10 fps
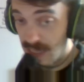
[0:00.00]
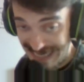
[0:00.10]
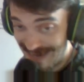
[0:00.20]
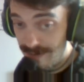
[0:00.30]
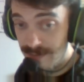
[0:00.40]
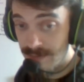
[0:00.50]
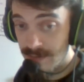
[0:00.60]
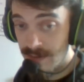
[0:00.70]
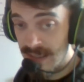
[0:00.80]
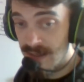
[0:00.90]
again,
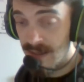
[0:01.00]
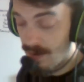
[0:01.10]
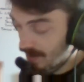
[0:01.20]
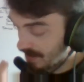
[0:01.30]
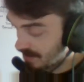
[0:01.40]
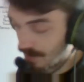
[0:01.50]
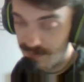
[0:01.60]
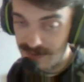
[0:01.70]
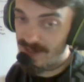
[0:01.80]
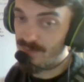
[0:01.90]
I don't
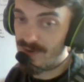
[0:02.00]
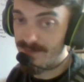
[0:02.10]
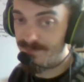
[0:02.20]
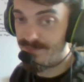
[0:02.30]
think they win.